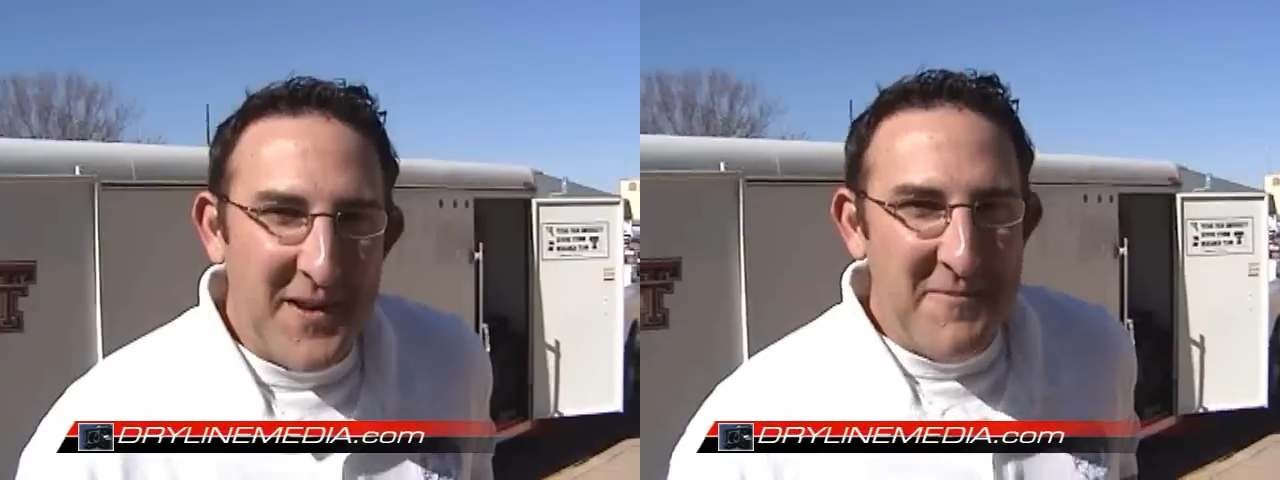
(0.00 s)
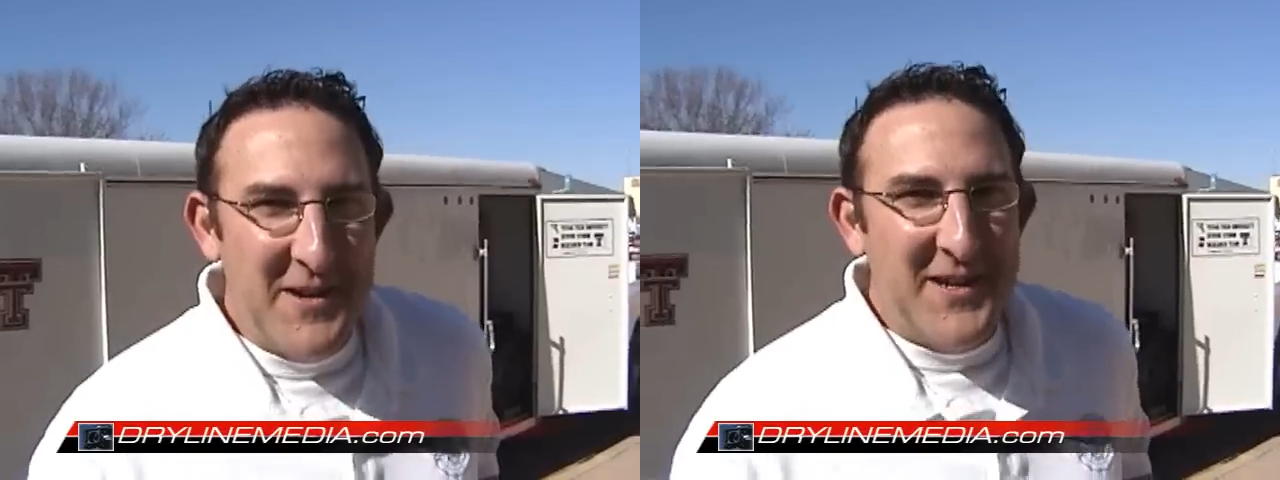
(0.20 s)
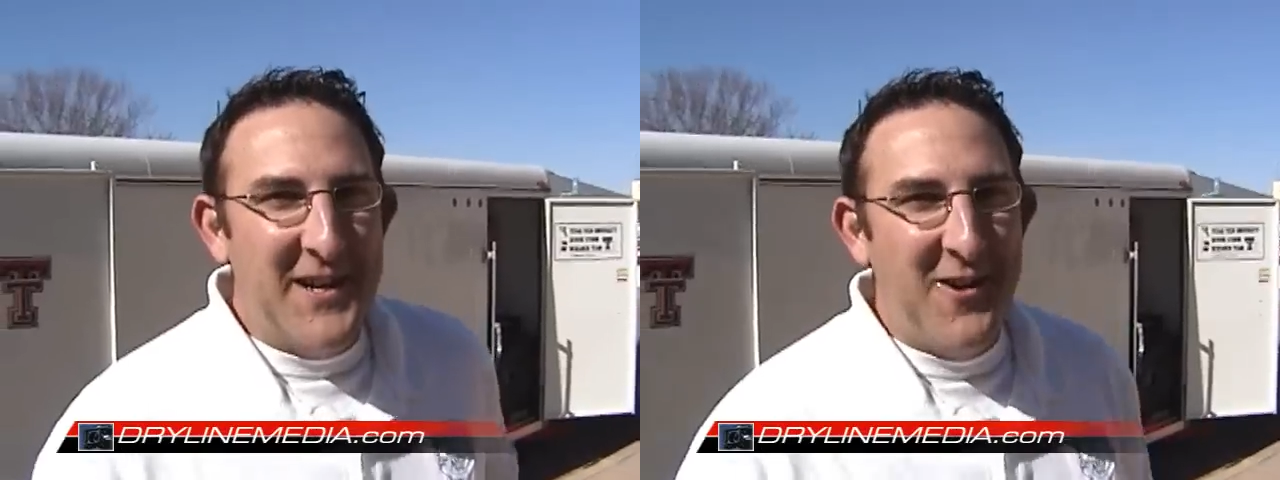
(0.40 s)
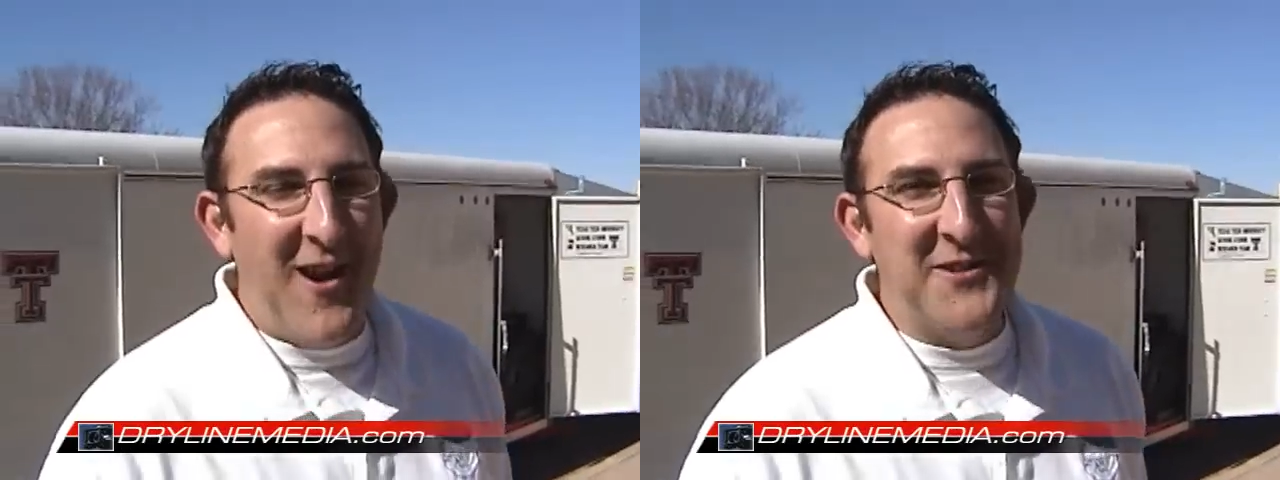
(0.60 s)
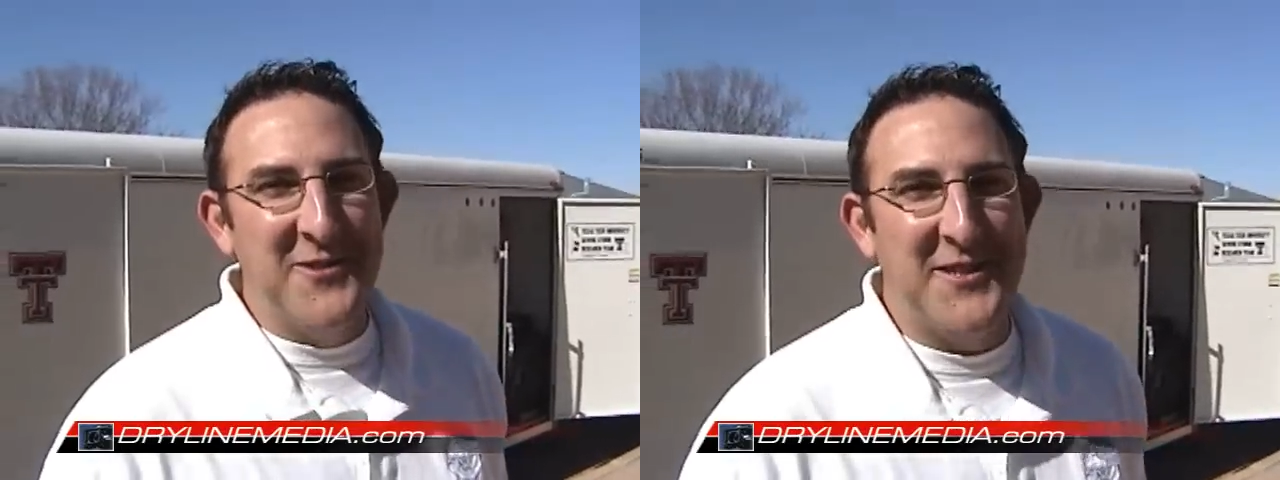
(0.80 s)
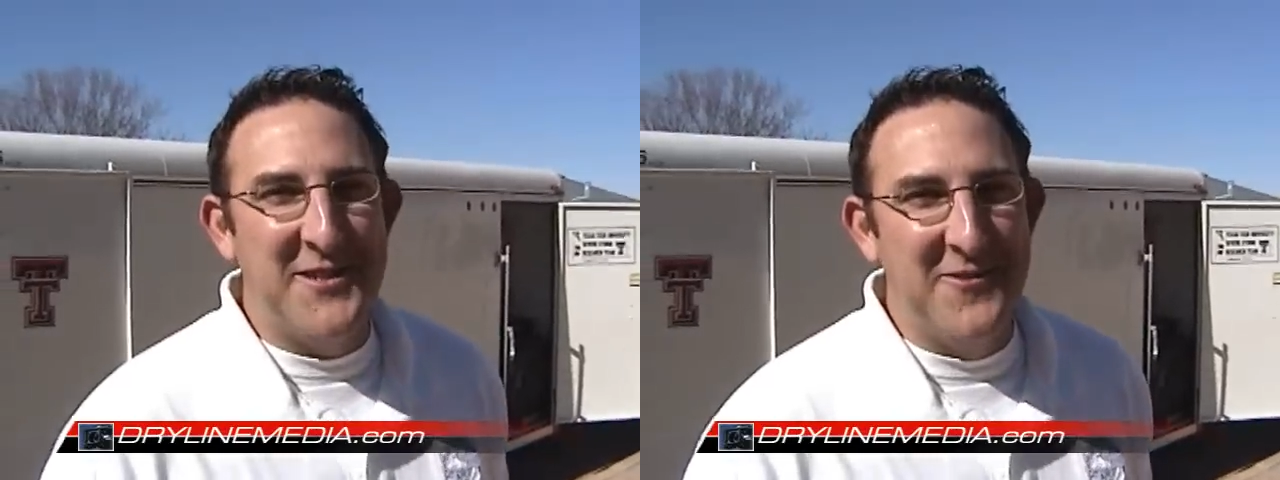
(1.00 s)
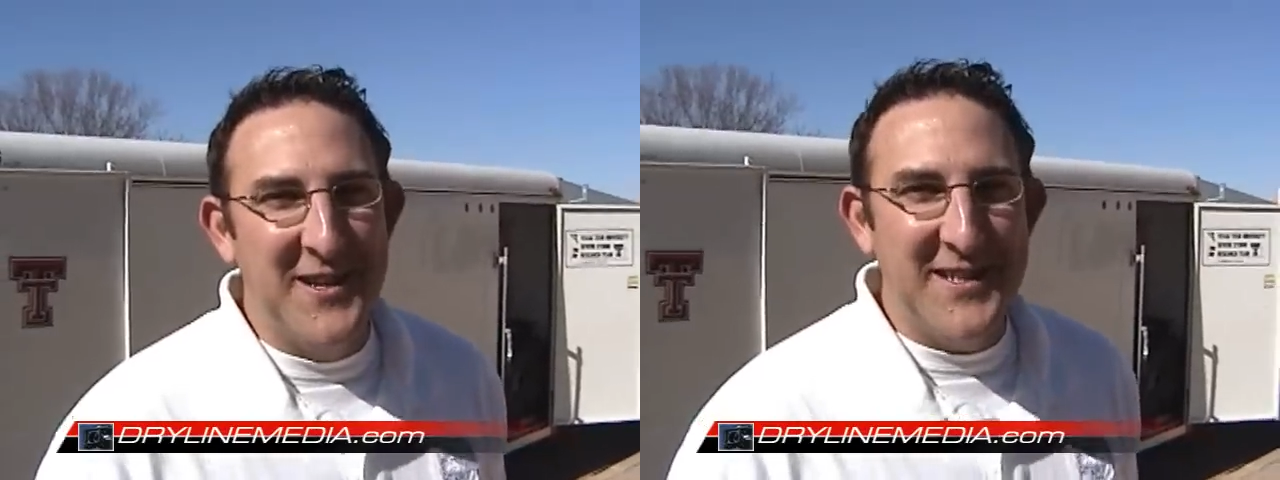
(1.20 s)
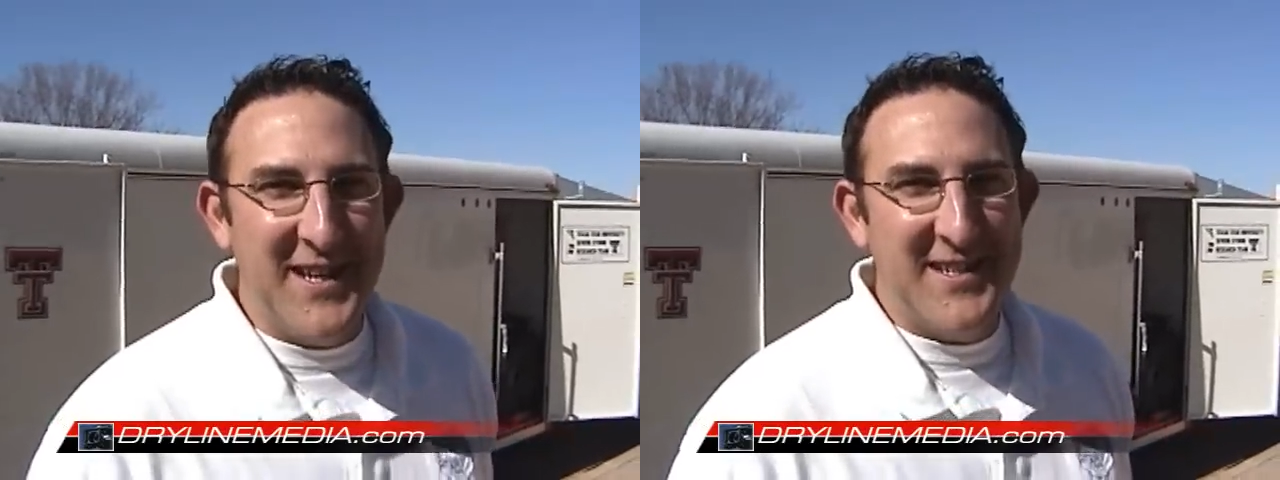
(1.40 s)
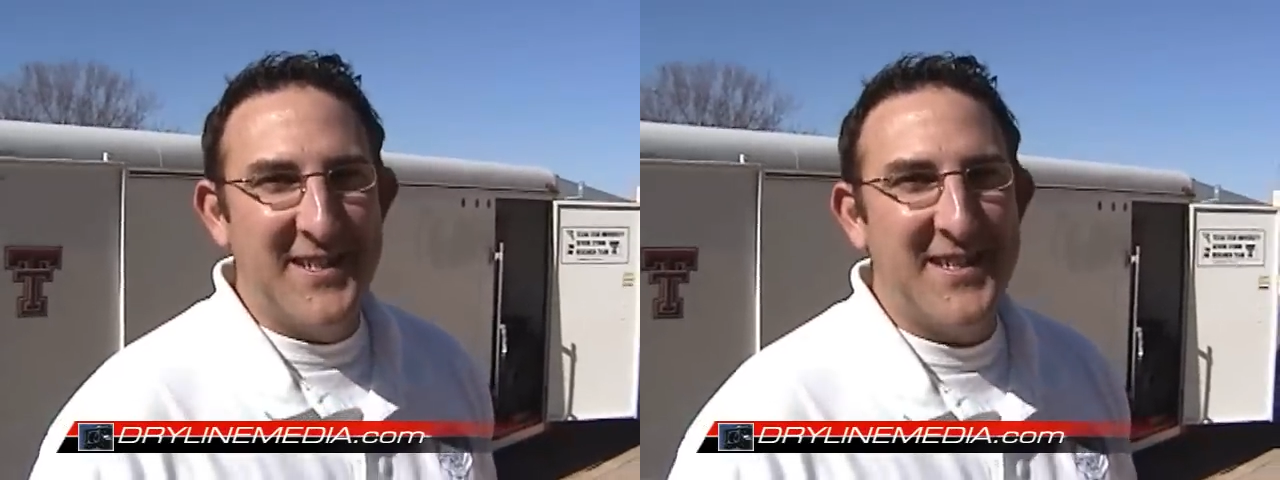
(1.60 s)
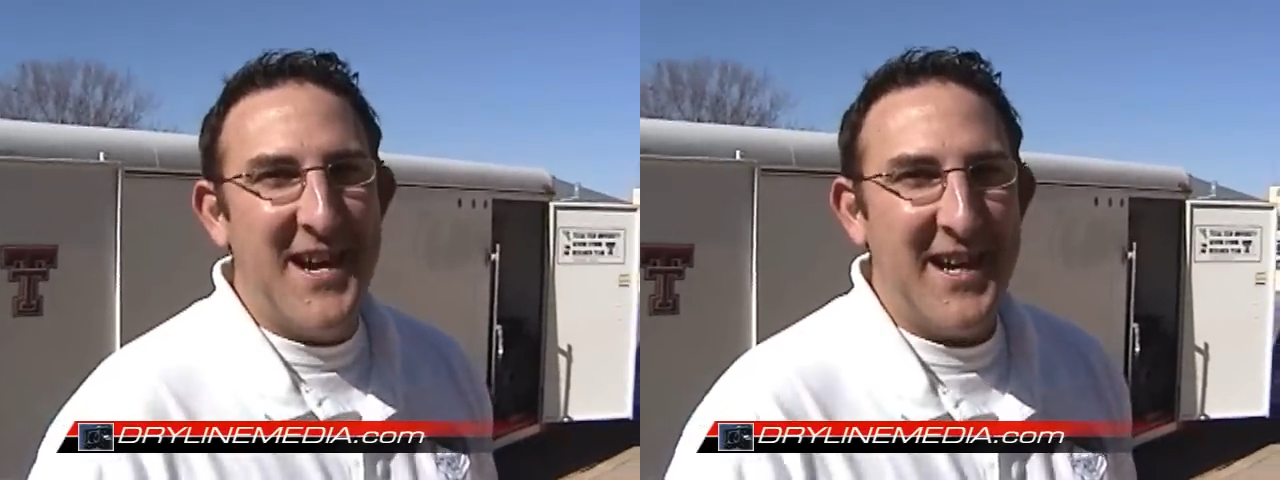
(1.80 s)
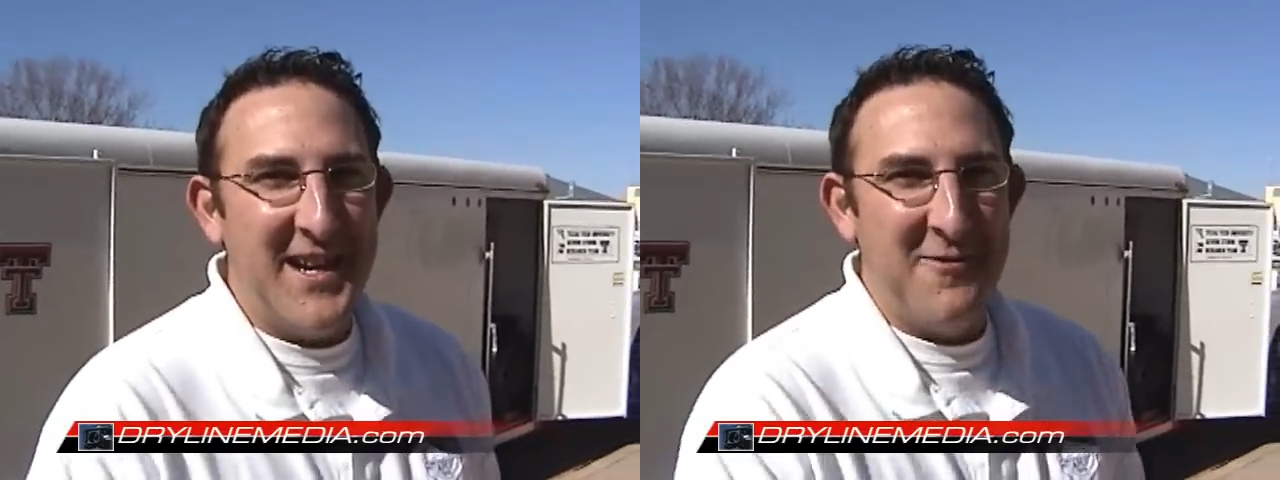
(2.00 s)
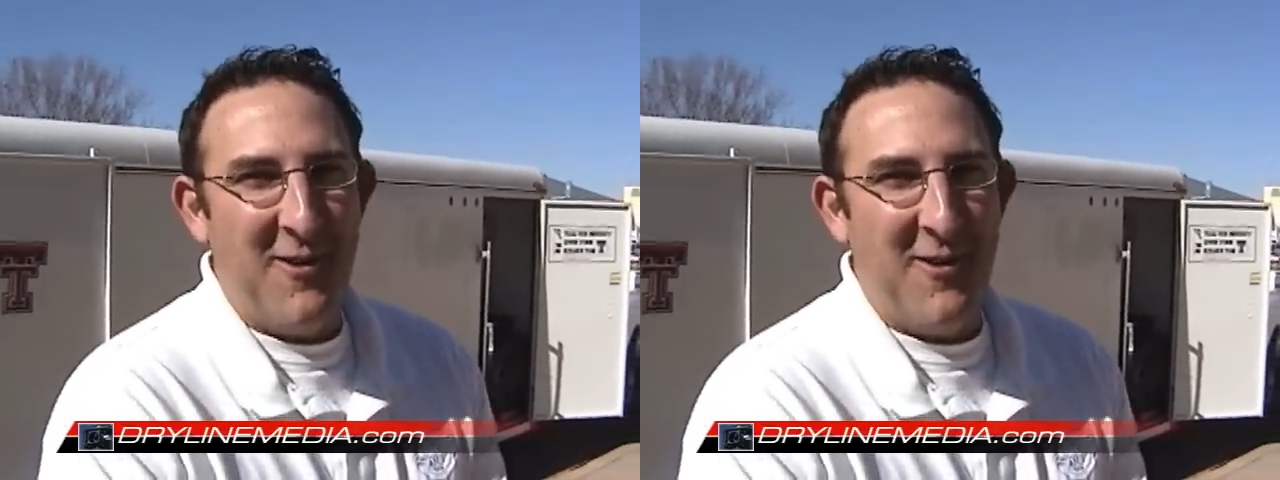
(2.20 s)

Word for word: I'm a graduate student at Texas Tech.